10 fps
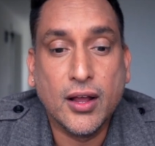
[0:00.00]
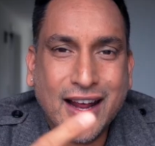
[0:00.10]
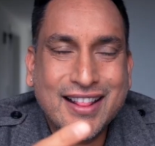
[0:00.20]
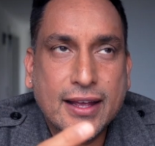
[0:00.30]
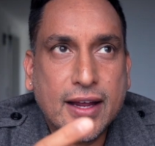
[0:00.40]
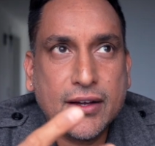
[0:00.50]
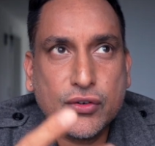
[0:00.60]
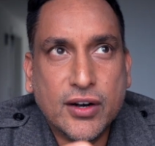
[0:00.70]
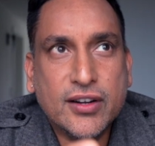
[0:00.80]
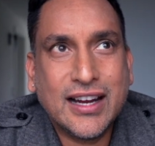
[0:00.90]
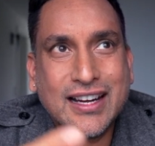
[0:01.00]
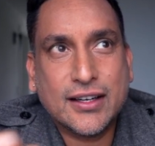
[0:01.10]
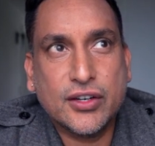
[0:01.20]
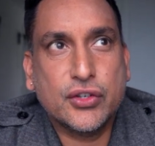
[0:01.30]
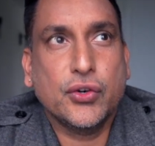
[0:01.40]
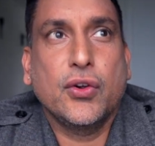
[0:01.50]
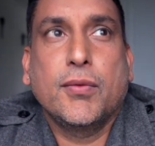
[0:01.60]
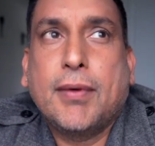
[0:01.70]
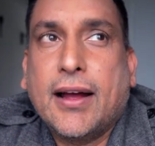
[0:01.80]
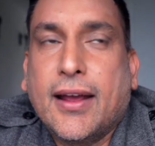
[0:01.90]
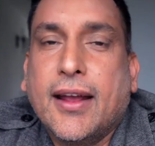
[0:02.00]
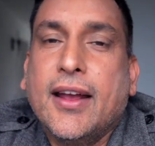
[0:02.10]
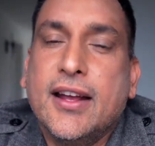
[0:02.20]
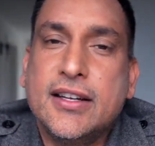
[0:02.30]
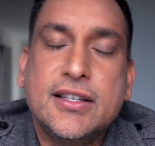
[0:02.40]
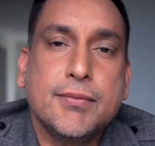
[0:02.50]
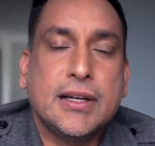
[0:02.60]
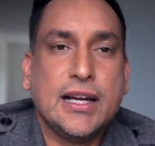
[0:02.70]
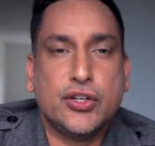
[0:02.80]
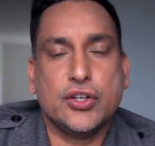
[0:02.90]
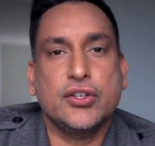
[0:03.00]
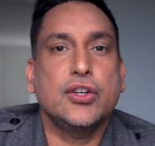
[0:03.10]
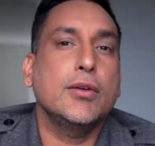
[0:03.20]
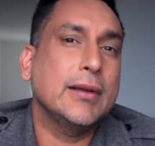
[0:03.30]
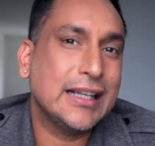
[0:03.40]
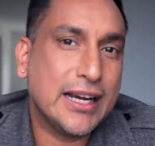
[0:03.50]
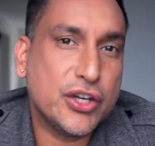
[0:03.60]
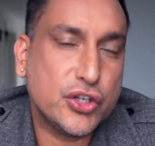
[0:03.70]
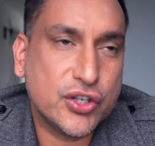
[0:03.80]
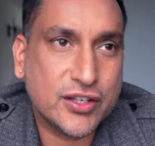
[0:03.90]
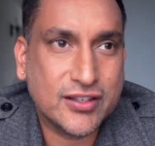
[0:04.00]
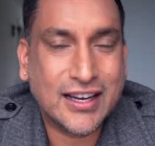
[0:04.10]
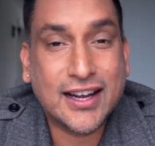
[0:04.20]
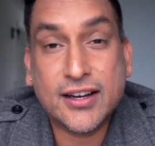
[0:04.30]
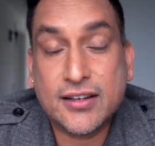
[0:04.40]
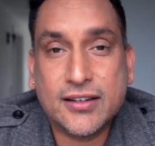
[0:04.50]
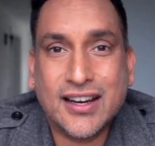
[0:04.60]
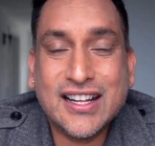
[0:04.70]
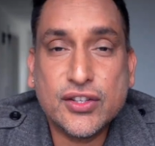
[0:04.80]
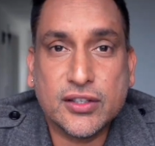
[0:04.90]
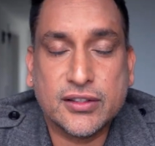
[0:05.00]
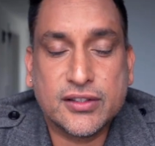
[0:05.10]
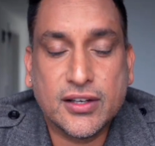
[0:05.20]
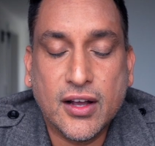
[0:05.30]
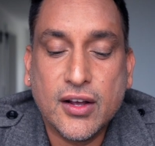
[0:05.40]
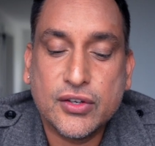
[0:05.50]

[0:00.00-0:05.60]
And they try to gain control by intimidation, humiliation, and insults.